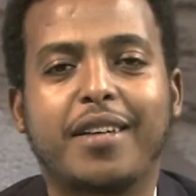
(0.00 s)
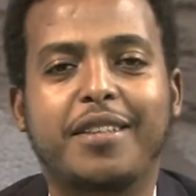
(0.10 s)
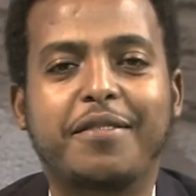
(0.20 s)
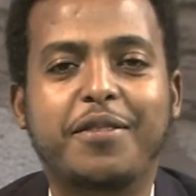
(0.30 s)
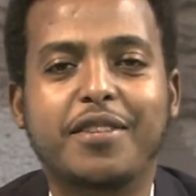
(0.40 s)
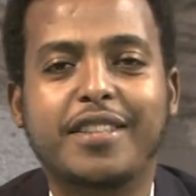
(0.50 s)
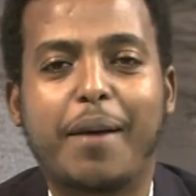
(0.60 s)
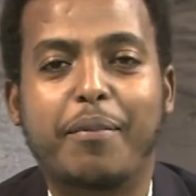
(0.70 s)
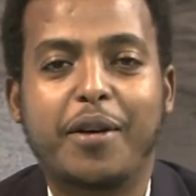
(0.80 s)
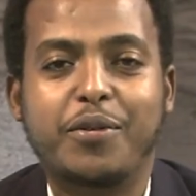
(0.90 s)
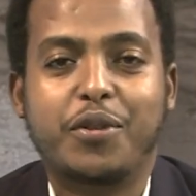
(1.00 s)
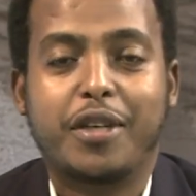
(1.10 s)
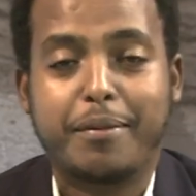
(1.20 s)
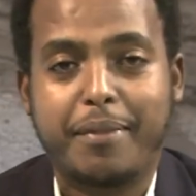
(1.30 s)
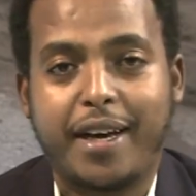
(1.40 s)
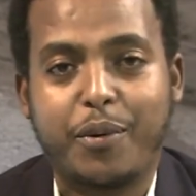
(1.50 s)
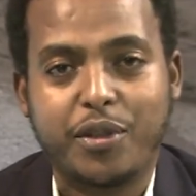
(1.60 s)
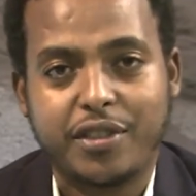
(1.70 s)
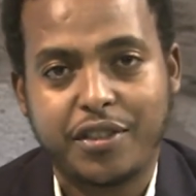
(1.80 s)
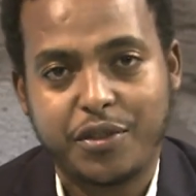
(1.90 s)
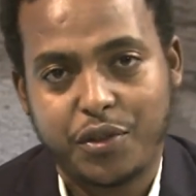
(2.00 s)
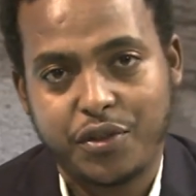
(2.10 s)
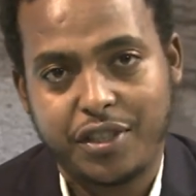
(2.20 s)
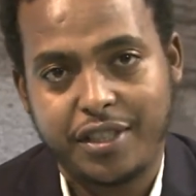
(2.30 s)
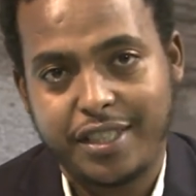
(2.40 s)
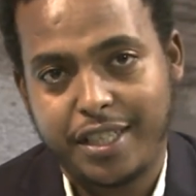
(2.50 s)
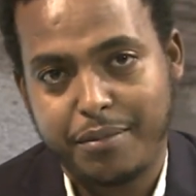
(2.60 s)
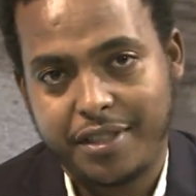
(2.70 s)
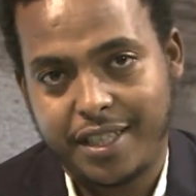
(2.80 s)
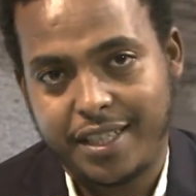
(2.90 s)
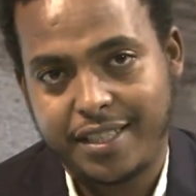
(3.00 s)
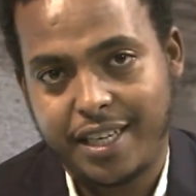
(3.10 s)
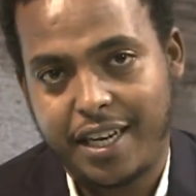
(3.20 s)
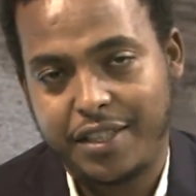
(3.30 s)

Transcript: viewers, I'm now joined by Water Resource Engineer, Mr. Dassalen